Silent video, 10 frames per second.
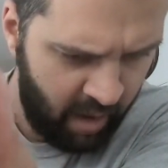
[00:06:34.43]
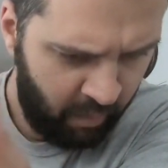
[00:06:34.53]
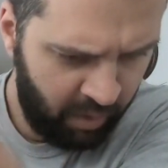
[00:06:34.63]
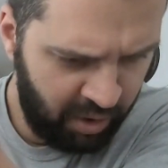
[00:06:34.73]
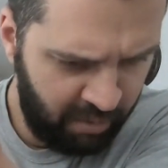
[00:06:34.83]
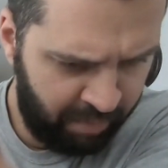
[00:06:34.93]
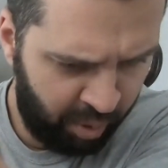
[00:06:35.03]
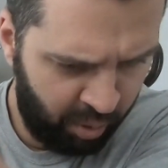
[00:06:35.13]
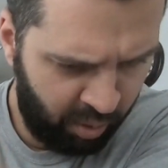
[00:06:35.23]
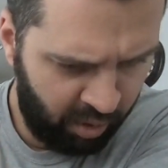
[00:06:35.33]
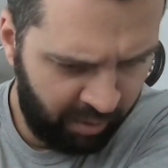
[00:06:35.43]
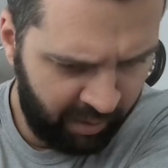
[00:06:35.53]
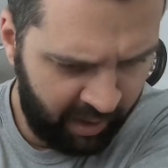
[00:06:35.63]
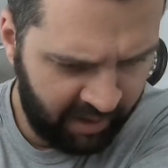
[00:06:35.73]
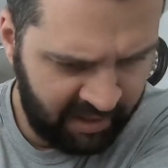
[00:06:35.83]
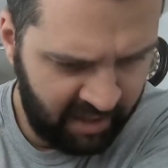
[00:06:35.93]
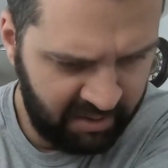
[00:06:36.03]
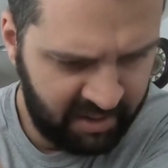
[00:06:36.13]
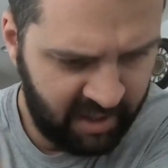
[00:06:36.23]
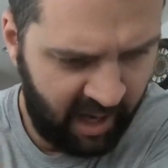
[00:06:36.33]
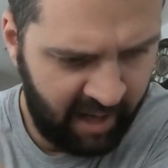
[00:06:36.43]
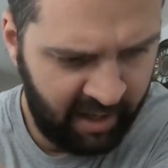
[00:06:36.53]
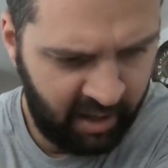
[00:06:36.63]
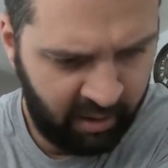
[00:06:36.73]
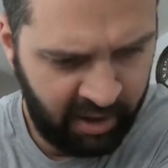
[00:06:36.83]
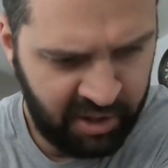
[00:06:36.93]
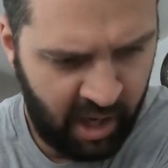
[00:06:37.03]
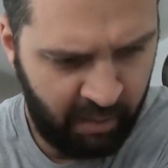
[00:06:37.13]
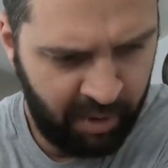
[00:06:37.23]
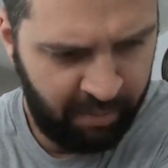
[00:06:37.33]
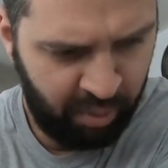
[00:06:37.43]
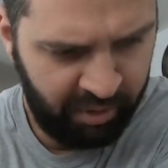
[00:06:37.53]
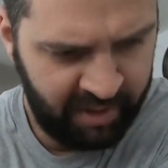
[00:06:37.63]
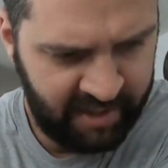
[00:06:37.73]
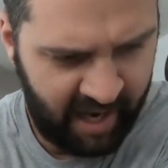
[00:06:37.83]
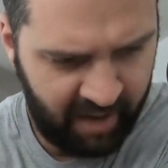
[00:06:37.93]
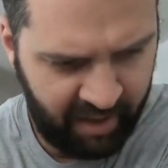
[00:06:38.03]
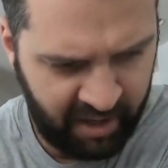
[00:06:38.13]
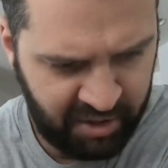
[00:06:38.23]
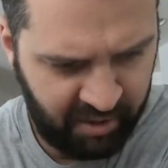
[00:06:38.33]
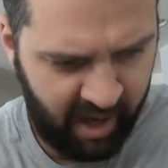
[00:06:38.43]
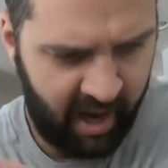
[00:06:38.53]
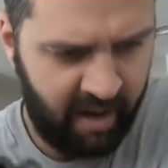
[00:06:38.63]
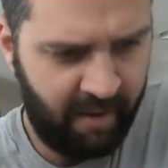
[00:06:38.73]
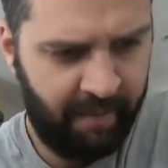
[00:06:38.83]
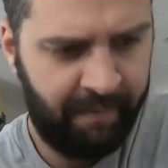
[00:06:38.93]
When you pull, and I'll tell you, Scott did a great job. When you pull this out, that tray